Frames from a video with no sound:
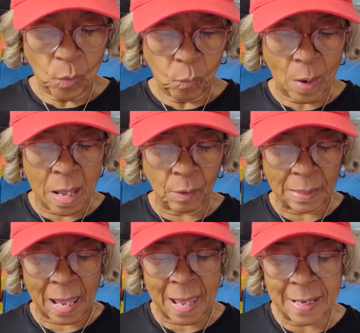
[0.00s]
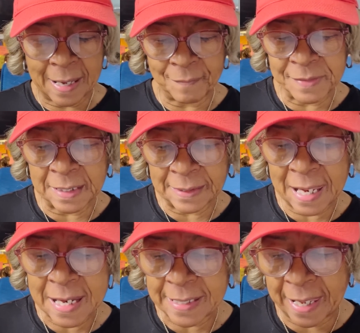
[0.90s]
While I have
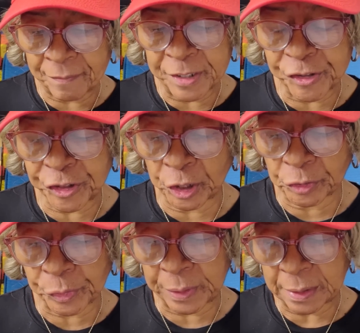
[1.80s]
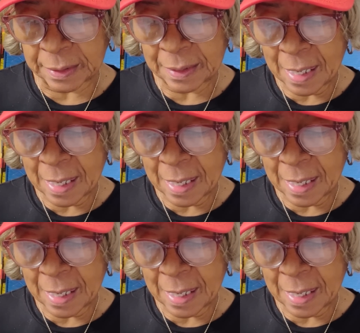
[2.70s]
delayed having children,